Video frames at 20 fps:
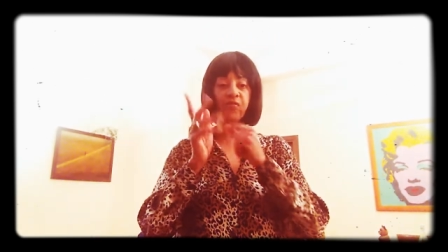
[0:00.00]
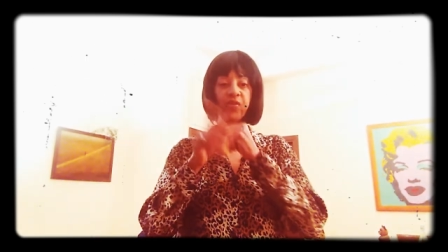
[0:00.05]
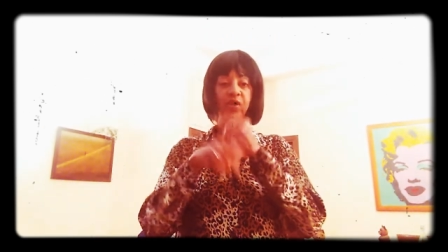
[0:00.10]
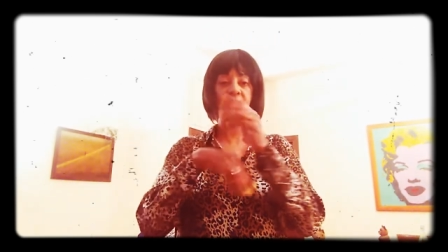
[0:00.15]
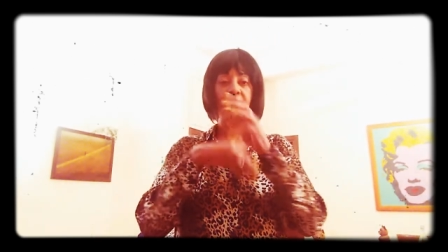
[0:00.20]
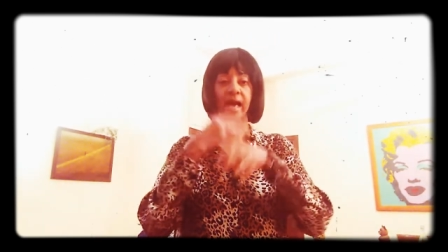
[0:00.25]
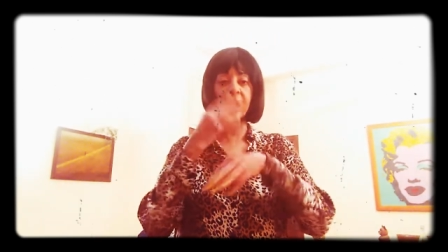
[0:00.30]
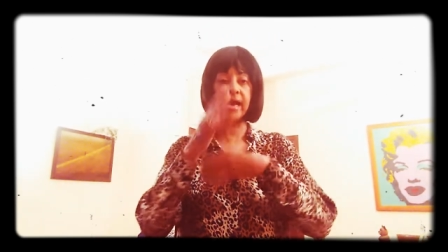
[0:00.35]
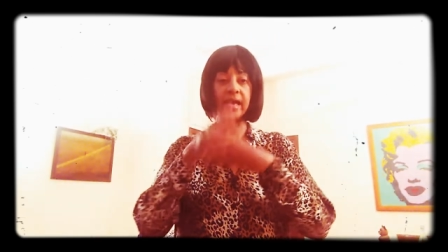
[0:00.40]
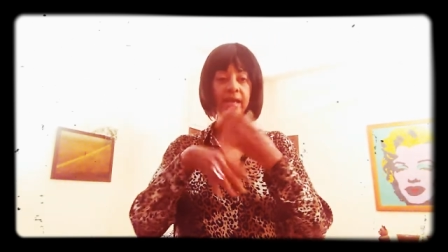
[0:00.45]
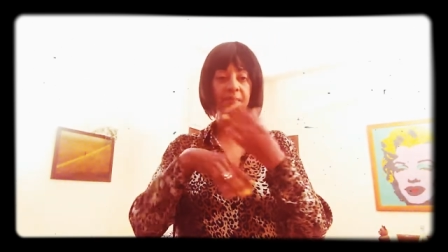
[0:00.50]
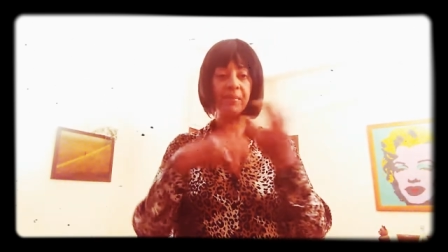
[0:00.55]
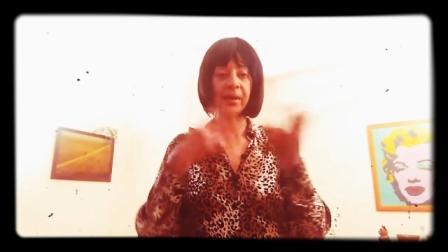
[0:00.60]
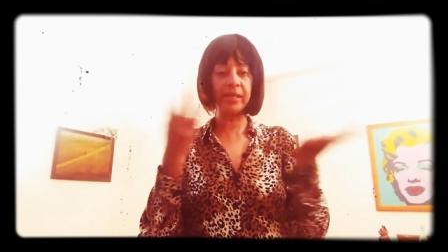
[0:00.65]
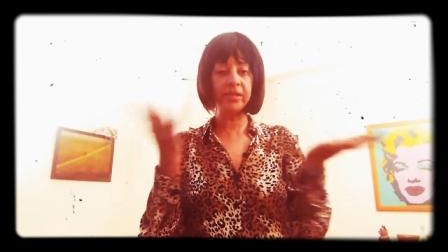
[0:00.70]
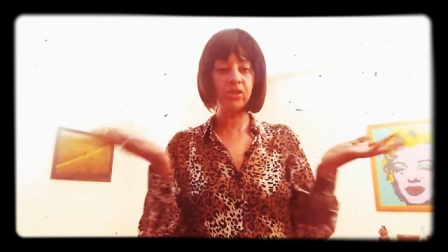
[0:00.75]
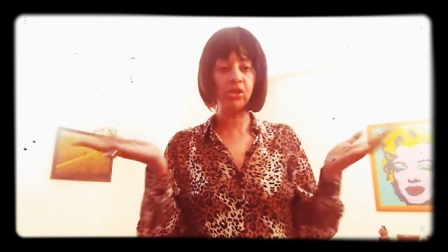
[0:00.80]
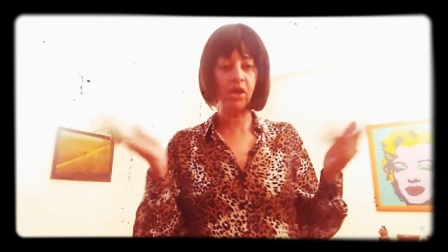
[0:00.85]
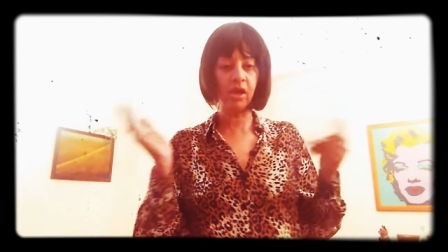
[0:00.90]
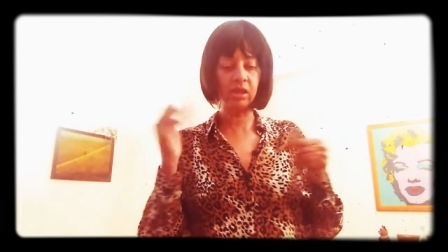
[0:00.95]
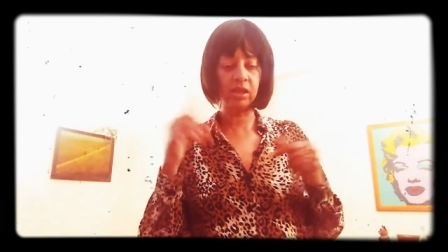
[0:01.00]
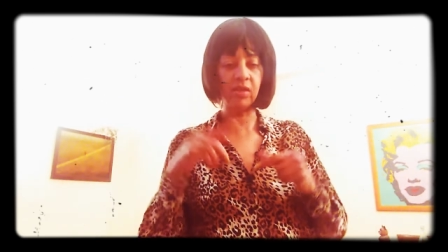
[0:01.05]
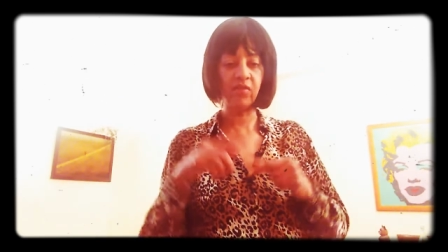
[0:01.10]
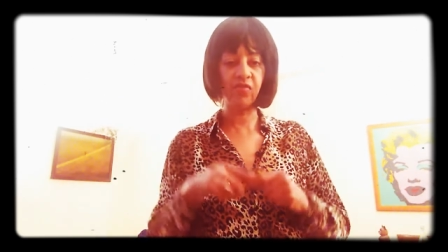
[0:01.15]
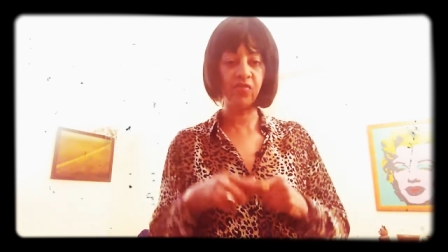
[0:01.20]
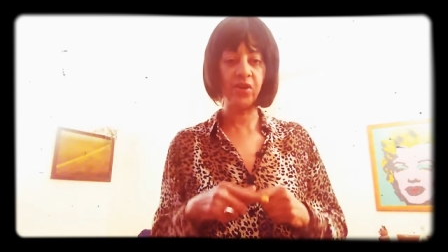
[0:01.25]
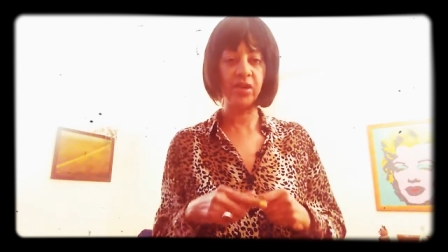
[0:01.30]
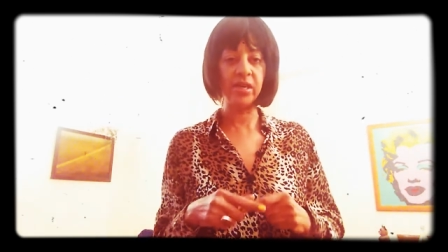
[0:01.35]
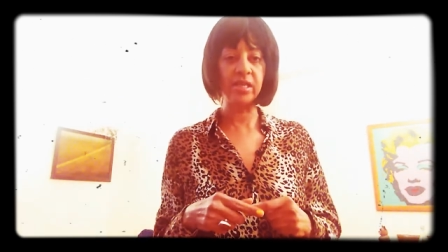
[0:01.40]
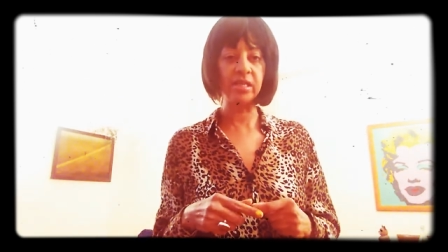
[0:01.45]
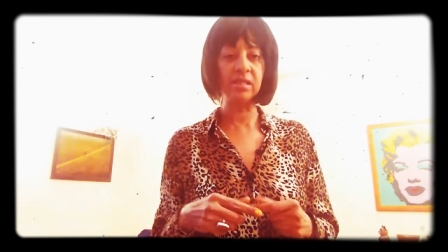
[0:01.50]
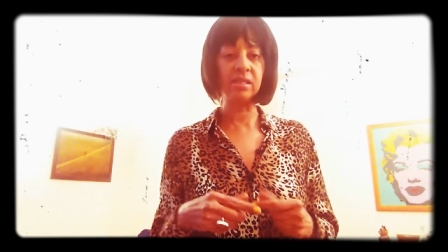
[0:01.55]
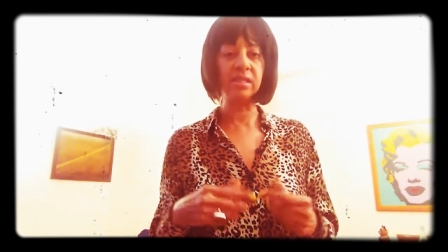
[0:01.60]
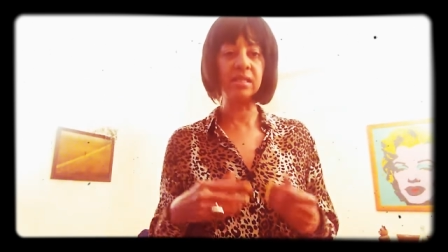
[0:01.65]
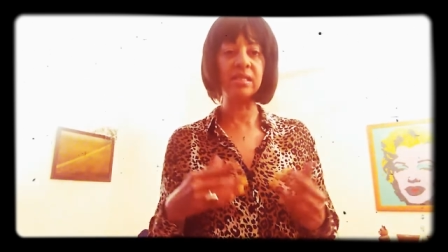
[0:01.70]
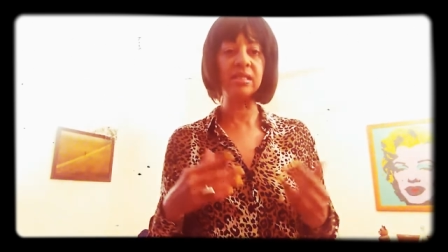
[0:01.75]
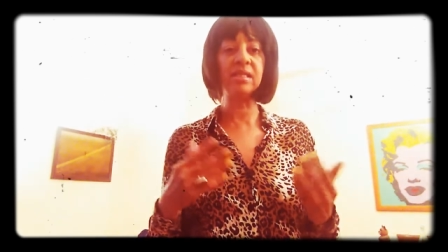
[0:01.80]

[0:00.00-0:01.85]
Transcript: flag, my darling friends,